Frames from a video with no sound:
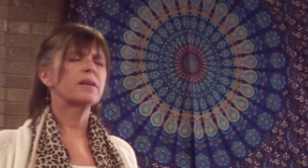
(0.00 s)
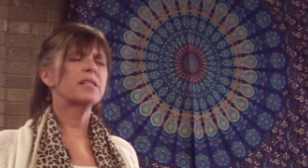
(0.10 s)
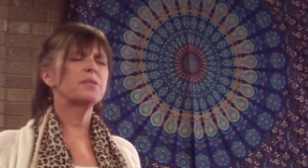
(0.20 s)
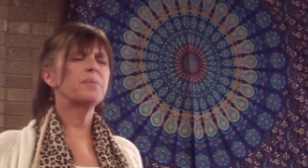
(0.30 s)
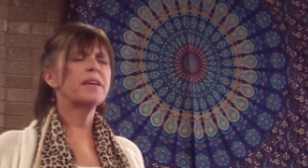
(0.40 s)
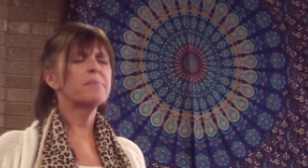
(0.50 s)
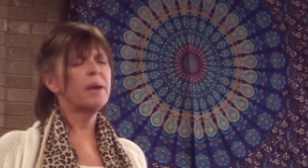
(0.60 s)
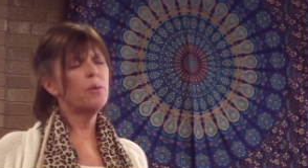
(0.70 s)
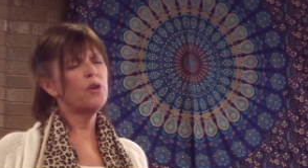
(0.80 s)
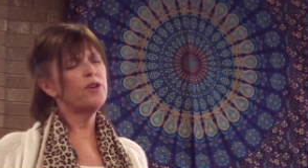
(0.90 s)
I speak
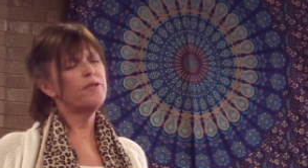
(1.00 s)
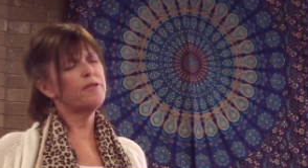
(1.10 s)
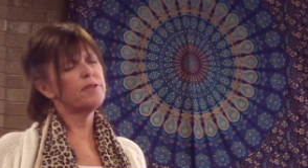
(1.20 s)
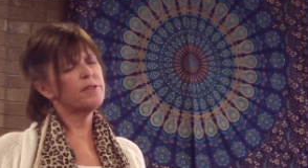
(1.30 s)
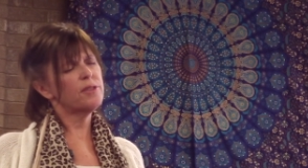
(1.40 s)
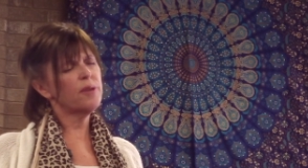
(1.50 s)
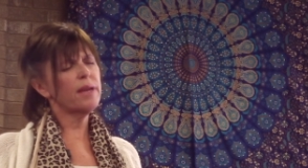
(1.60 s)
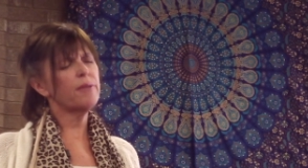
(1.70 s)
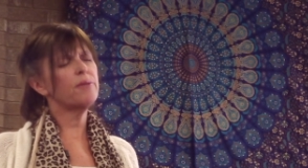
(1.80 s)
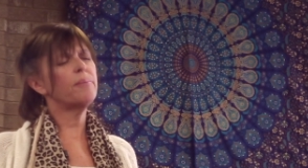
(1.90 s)
my word for
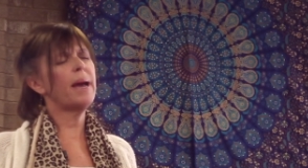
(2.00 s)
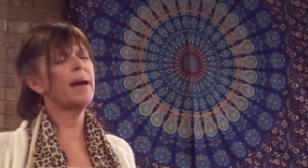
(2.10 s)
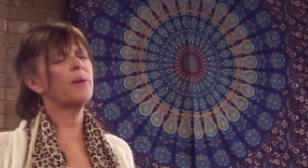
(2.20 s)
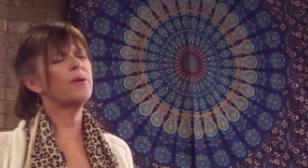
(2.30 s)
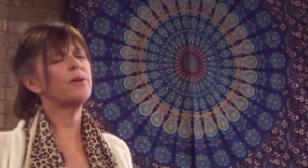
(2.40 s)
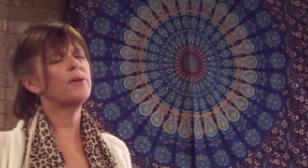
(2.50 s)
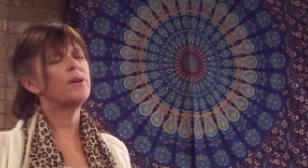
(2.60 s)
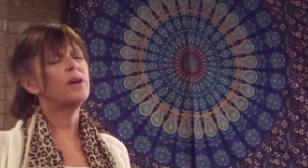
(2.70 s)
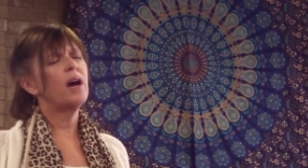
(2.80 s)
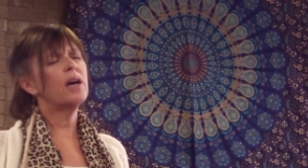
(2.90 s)
strength and power,
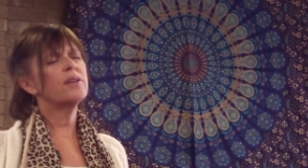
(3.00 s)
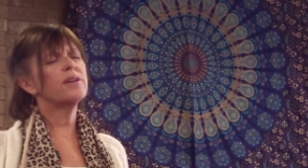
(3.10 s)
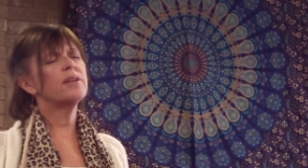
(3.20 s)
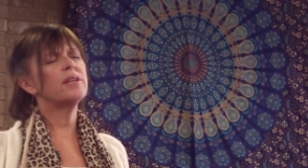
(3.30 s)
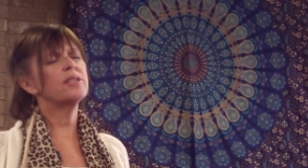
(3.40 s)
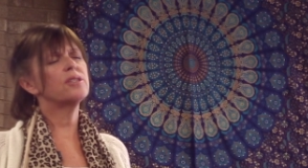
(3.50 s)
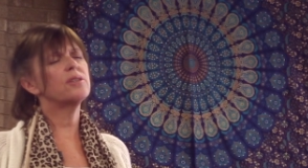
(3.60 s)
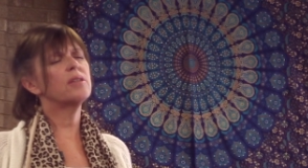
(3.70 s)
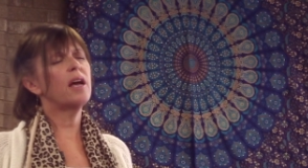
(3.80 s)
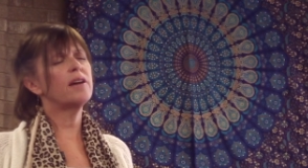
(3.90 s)

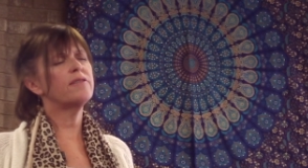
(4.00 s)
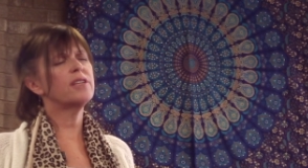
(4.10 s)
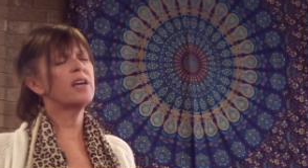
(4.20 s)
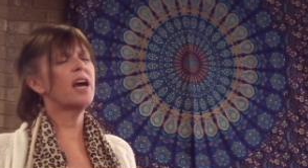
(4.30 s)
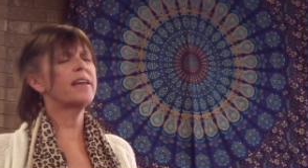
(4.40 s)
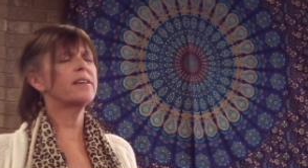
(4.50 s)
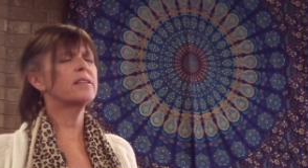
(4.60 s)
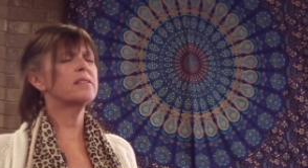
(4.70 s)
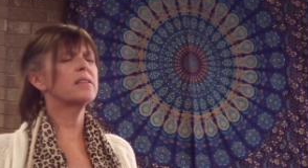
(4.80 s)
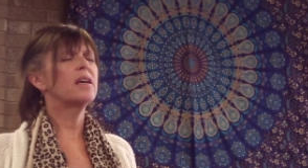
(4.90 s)
unconditional love and
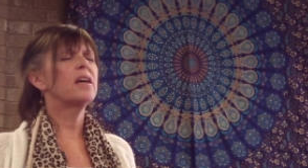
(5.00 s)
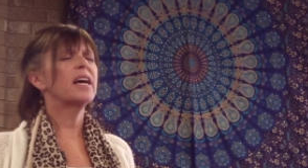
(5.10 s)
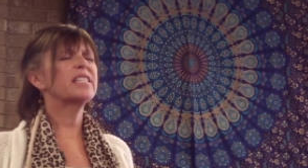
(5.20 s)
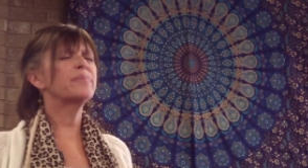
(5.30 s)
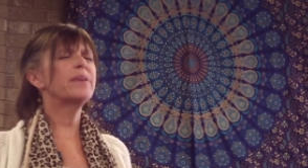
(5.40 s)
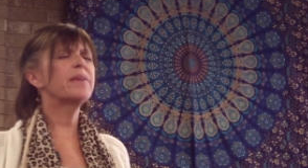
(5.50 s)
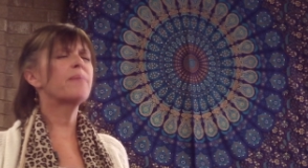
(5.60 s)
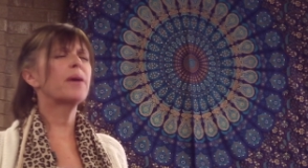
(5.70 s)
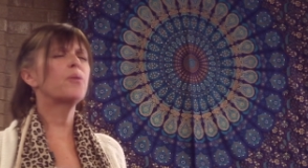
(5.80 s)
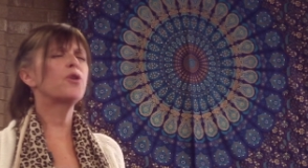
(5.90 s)
kindness. I speak
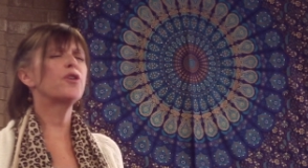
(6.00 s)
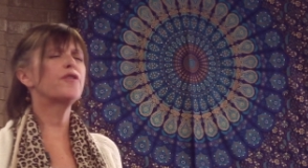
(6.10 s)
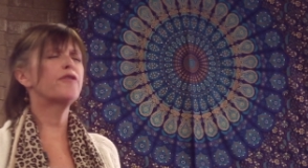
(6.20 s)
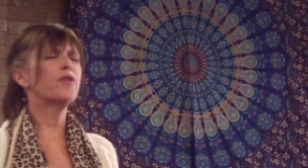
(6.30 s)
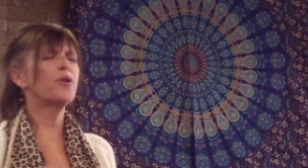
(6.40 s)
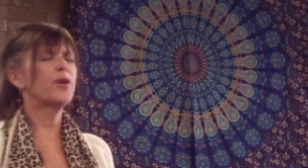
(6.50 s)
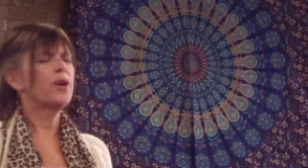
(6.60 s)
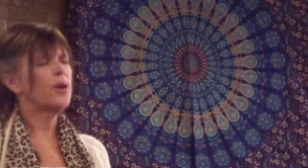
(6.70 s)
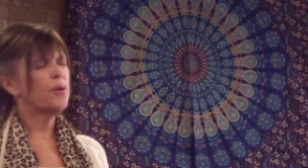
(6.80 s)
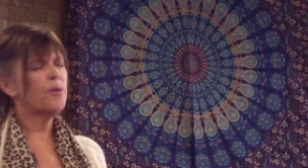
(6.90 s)
my word
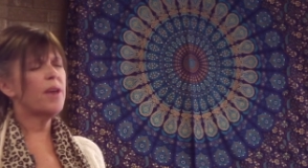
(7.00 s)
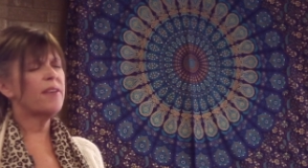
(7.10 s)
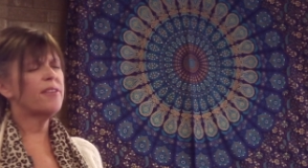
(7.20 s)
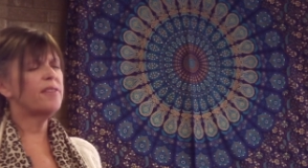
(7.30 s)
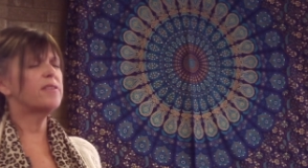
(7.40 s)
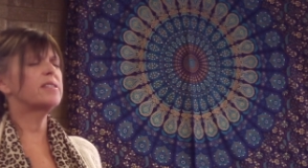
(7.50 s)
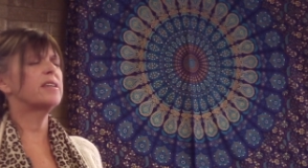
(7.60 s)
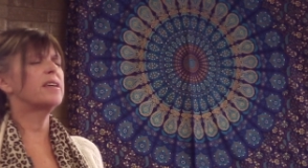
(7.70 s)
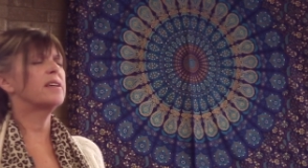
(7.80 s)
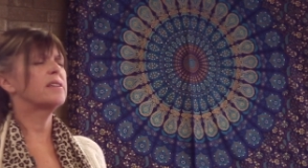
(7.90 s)
for
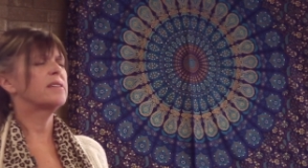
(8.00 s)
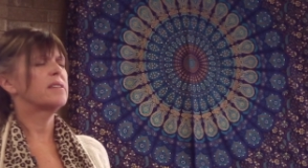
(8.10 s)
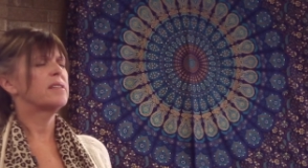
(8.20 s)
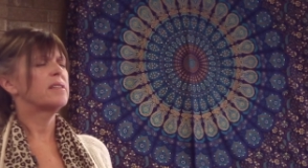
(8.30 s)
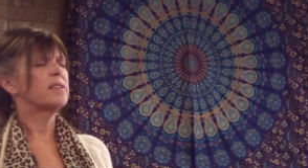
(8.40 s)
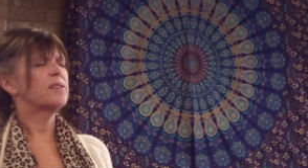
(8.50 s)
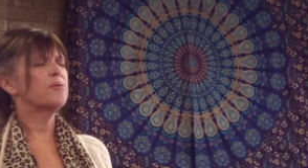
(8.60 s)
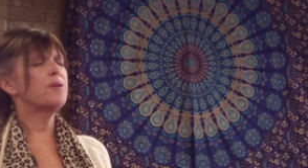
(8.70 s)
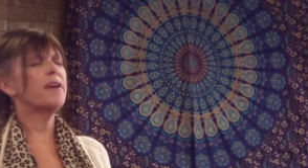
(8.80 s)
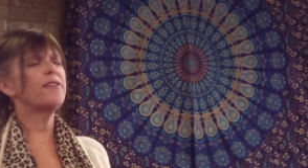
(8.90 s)
creativity,
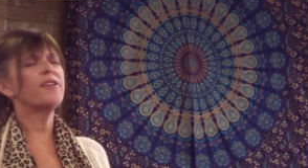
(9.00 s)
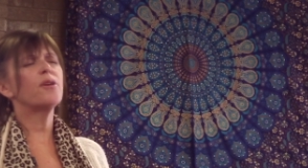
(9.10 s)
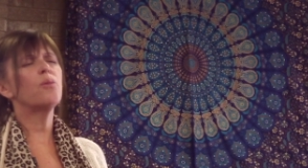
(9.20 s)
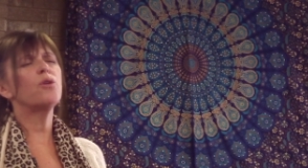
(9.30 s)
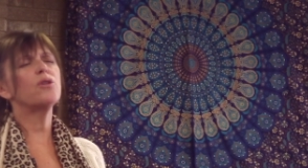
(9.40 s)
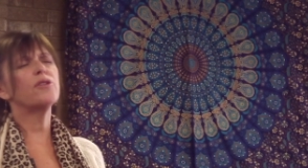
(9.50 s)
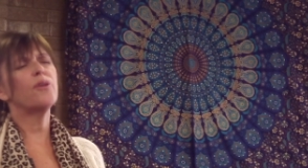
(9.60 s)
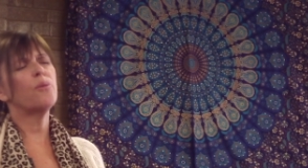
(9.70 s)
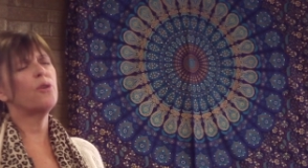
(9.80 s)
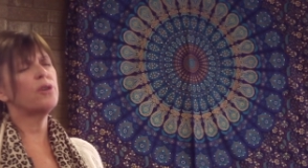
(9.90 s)
creating a world
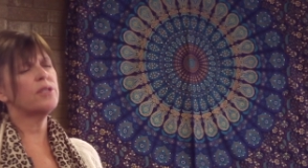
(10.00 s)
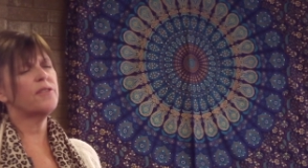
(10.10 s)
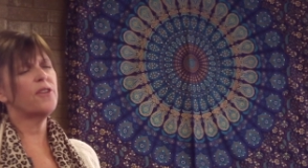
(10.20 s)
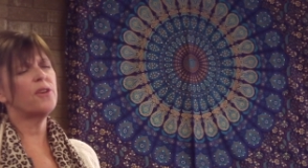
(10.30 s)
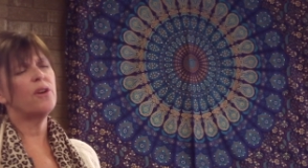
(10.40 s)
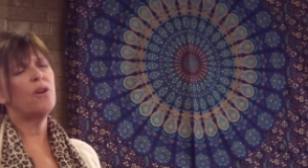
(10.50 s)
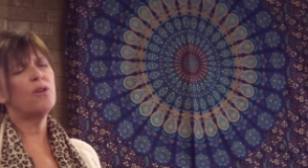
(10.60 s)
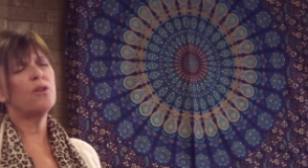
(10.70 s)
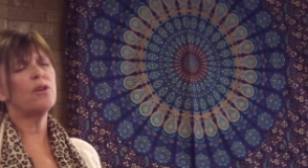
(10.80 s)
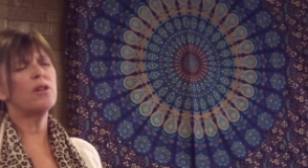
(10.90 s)
that works for
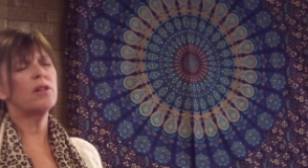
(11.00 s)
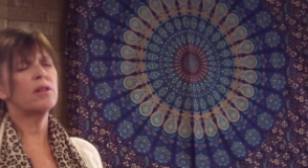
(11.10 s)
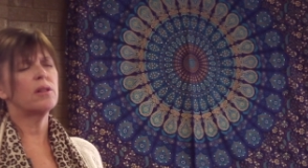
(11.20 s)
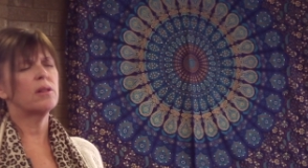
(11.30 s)
all.